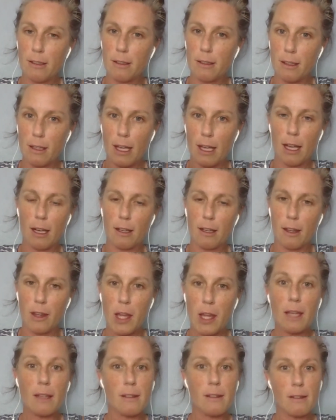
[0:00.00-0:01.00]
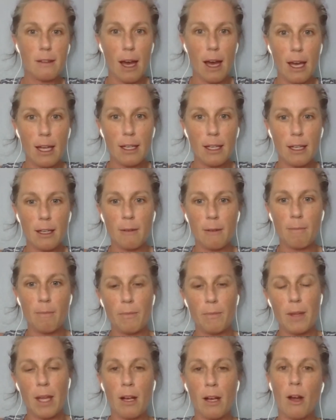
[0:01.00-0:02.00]
get things done,
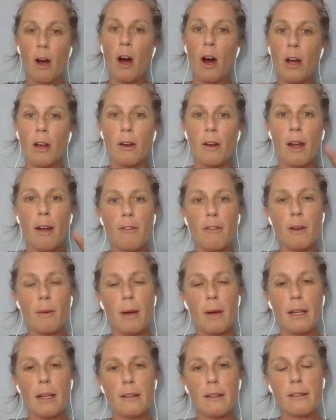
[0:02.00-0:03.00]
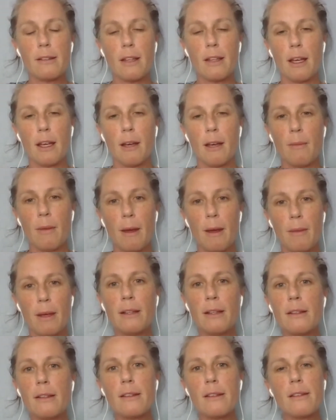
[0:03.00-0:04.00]
and honor everybody's
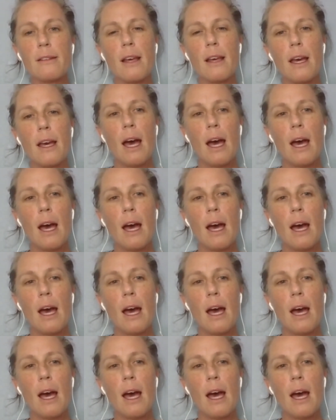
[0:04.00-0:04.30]
commitments.